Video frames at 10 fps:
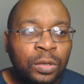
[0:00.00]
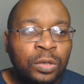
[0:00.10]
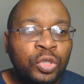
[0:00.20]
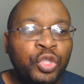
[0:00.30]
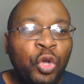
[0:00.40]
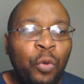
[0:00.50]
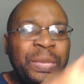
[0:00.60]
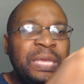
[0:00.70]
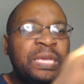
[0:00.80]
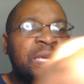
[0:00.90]
Show
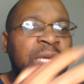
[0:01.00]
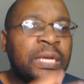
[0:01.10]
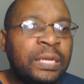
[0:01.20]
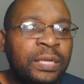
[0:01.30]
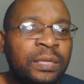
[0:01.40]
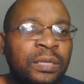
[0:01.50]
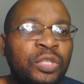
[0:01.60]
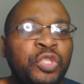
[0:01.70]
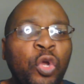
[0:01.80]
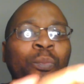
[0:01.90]
me good.
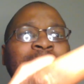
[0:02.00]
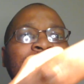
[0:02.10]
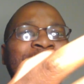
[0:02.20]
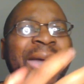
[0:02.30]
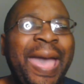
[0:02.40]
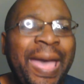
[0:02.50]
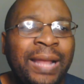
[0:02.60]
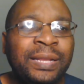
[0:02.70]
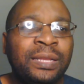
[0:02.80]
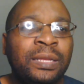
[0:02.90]
Show me
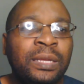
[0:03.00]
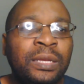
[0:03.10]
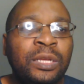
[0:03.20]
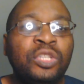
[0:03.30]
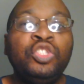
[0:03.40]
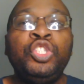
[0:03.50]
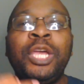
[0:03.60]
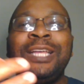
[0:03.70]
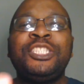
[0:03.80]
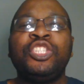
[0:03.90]
bad.
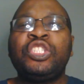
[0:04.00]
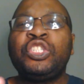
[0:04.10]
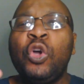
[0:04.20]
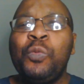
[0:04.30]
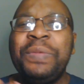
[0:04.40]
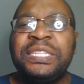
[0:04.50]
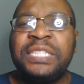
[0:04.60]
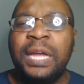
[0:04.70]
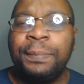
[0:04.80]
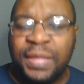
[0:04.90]
Just show me
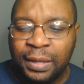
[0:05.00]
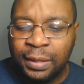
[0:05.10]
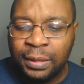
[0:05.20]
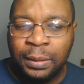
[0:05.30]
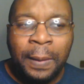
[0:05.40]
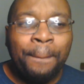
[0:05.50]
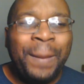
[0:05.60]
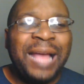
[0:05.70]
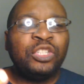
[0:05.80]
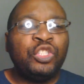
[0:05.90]
something.
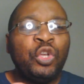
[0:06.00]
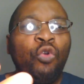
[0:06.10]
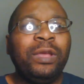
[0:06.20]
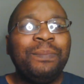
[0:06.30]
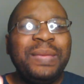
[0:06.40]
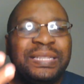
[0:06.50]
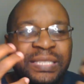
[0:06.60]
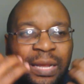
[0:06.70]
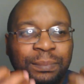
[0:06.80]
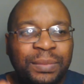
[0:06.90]
By showing me
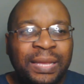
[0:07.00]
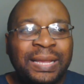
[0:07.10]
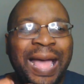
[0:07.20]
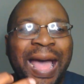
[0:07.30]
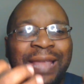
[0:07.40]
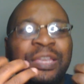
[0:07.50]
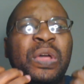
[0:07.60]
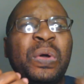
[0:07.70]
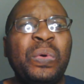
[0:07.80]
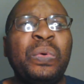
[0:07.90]
something, I
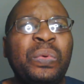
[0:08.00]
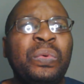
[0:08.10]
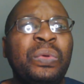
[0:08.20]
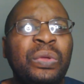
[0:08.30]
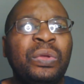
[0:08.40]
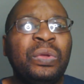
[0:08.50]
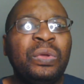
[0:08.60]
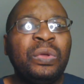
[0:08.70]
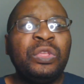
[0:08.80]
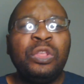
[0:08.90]
know
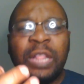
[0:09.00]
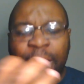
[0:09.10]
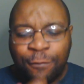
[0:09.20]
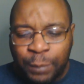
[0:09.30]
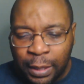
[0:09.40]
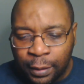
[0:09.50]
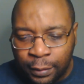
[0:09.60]
you love me.